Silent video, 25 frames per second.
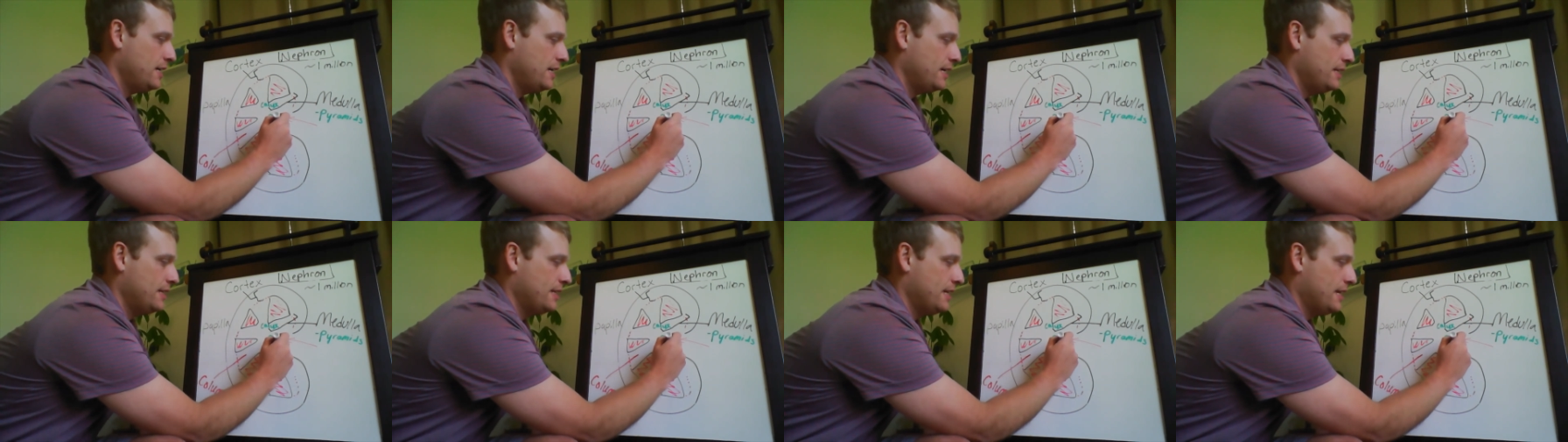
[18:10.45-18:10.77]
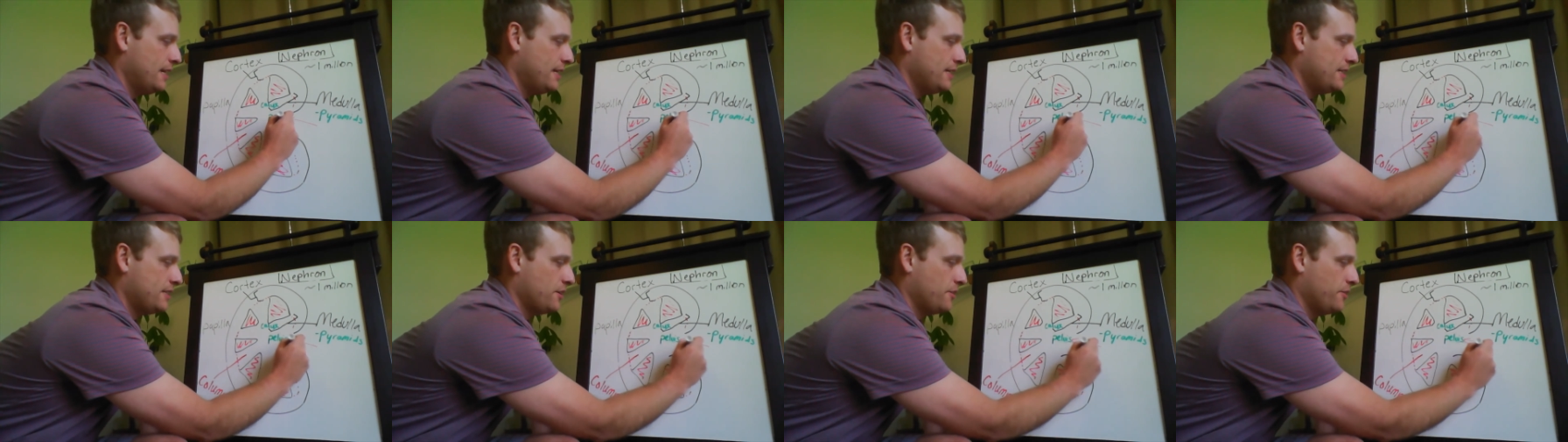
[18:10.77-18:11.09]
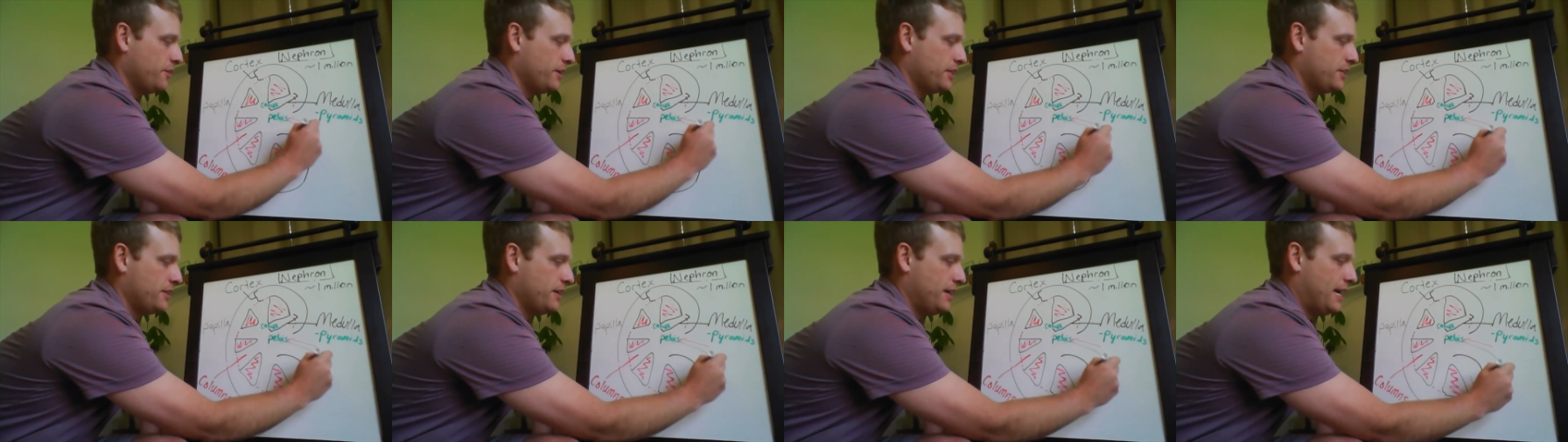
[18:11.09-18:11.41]
and then it's
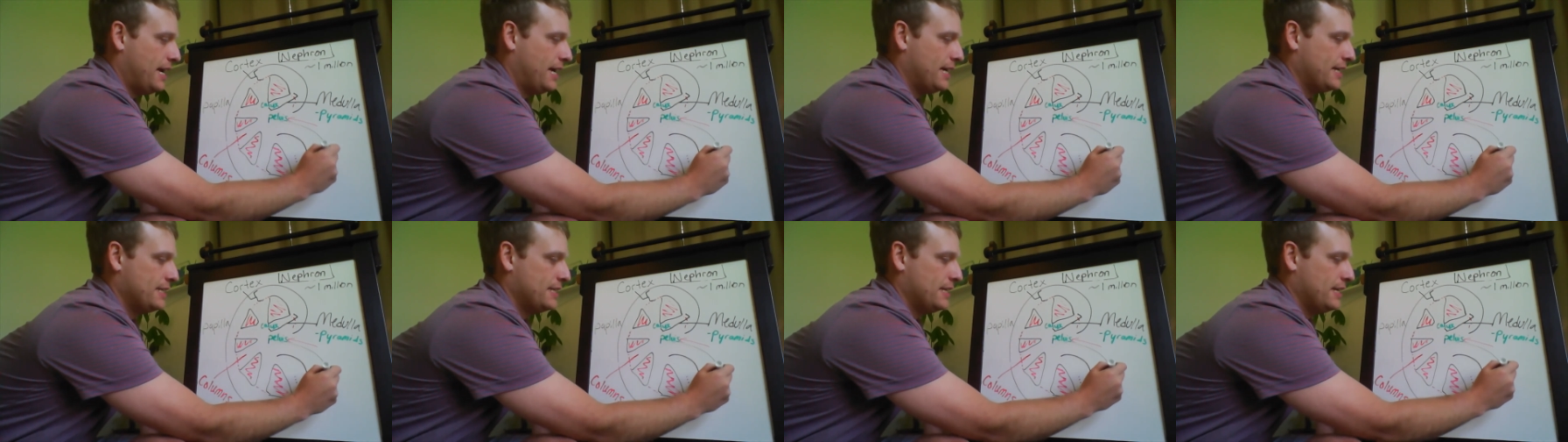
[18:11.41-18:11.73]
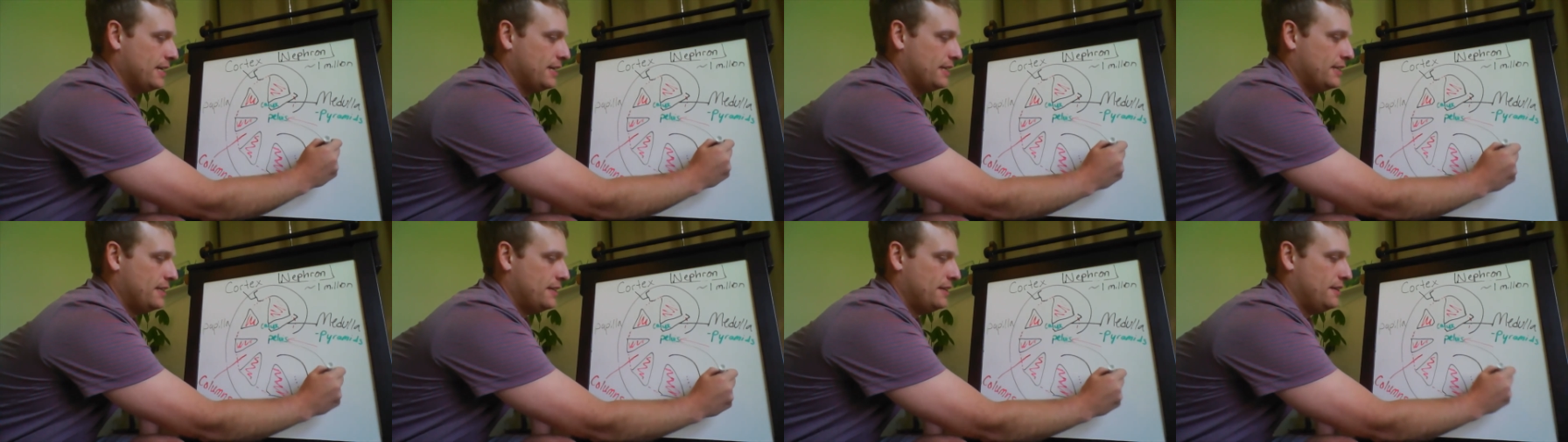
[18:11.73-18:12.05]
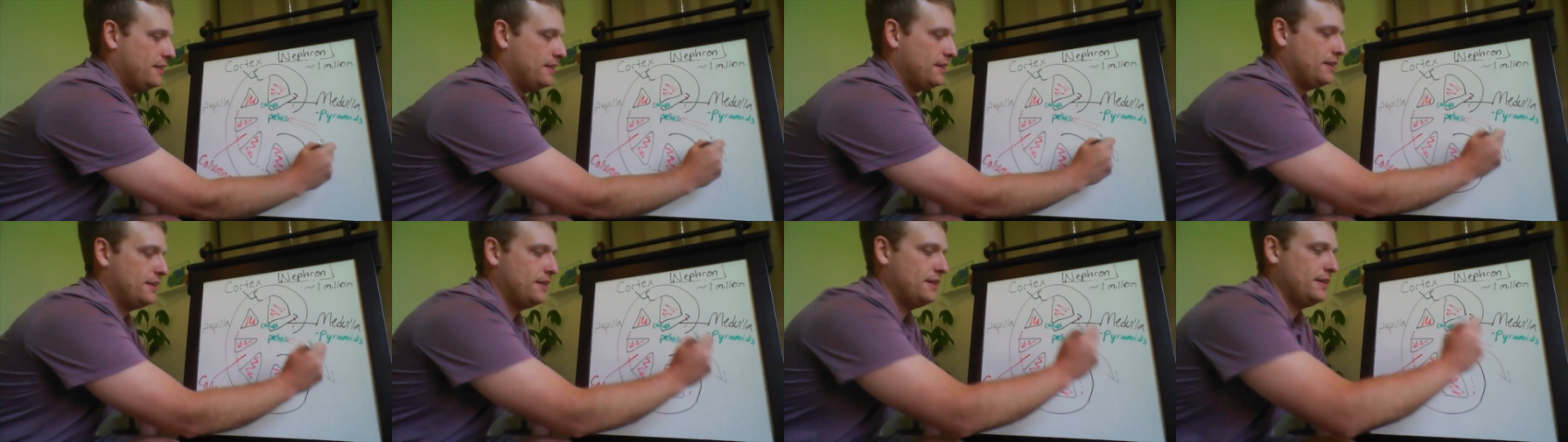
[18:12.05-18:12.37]
going to exit
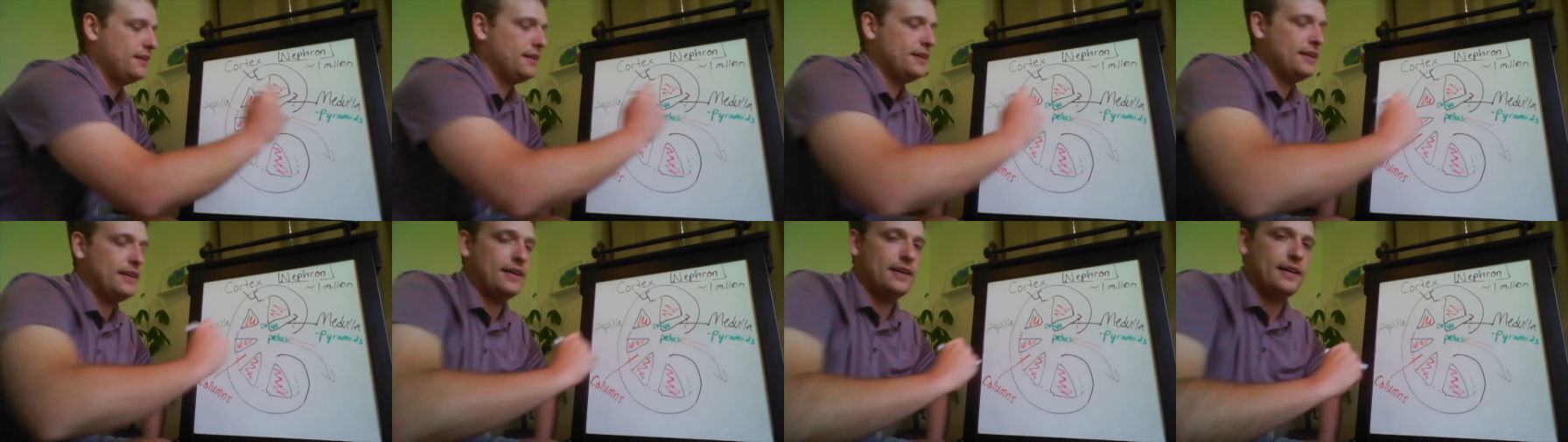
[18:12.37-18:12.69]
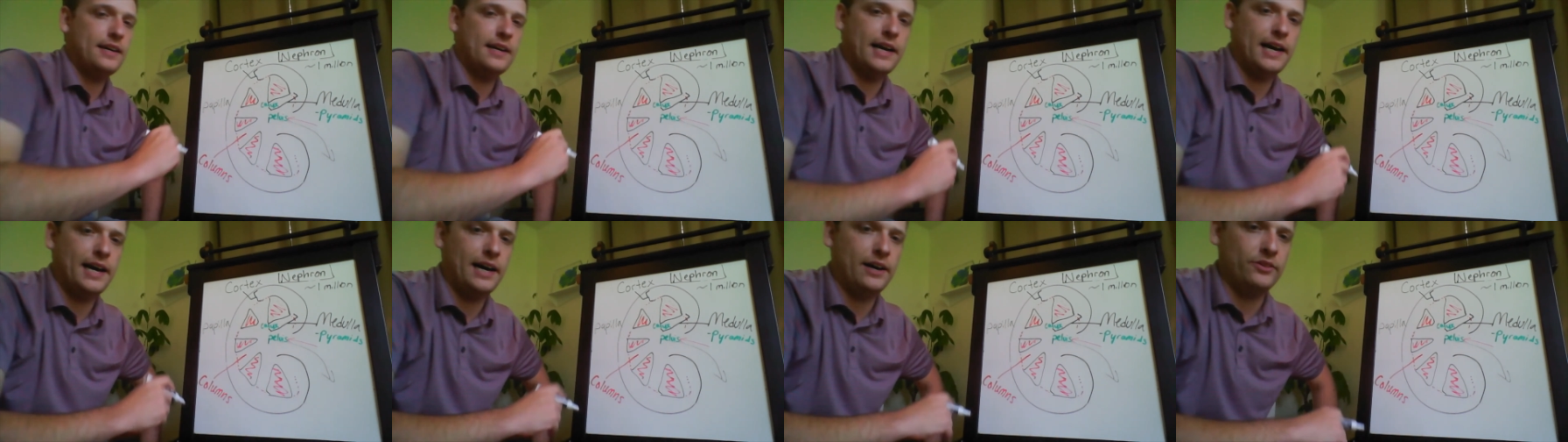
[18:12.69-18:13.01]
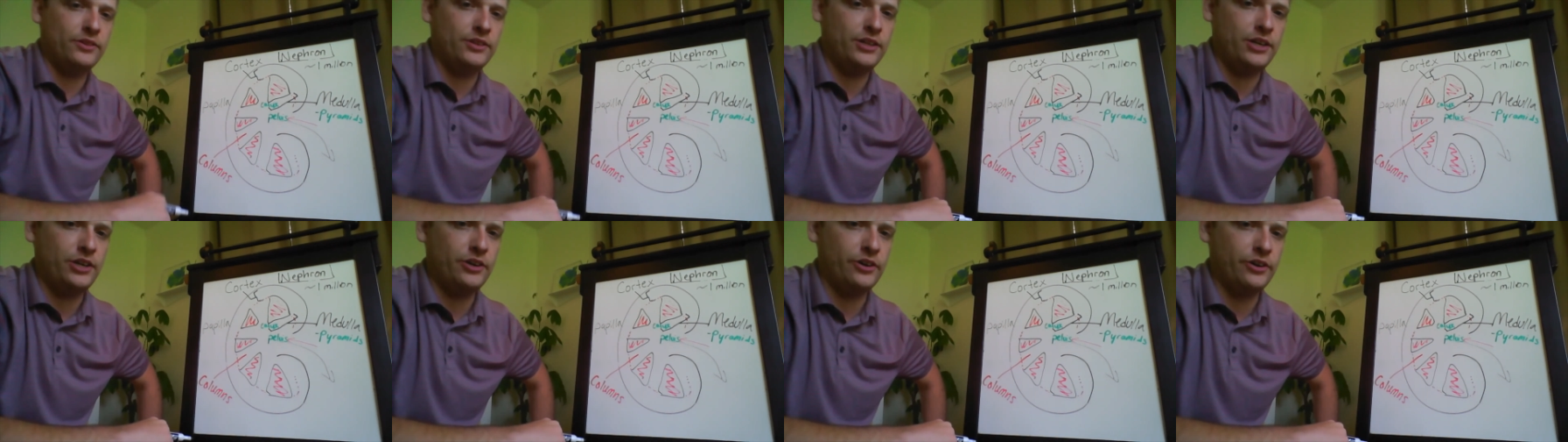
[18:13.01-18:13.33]

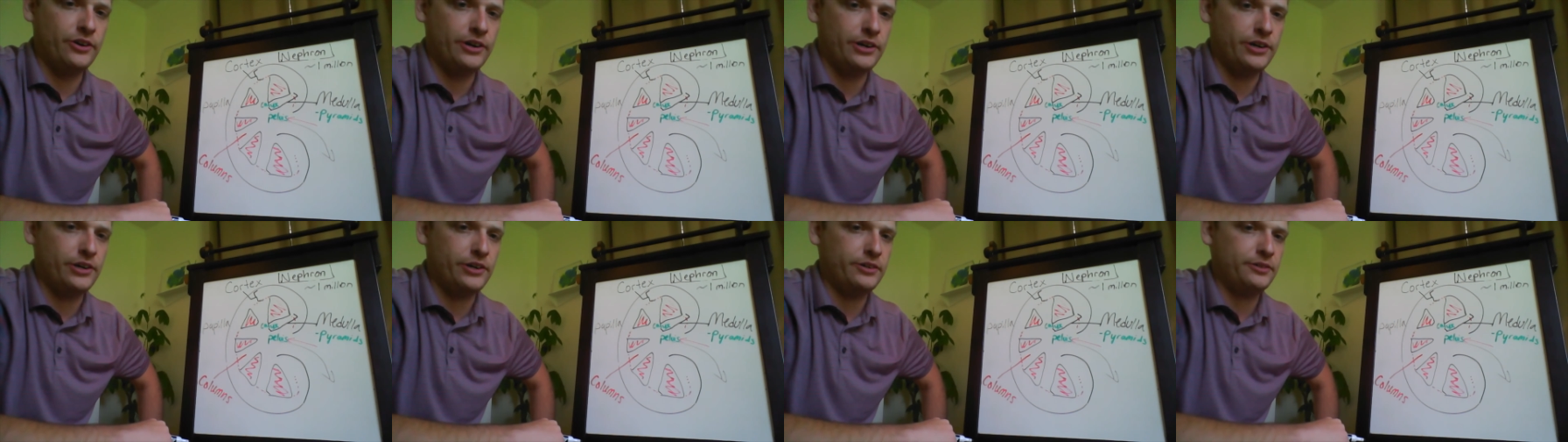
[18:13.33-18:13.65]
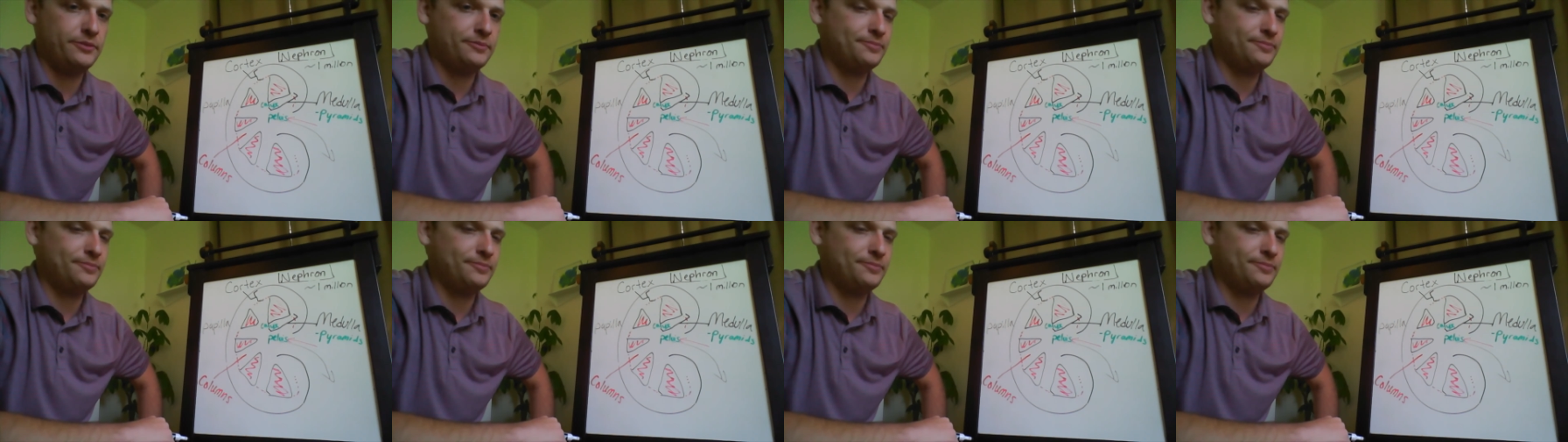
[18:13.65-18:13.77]
out the ureter.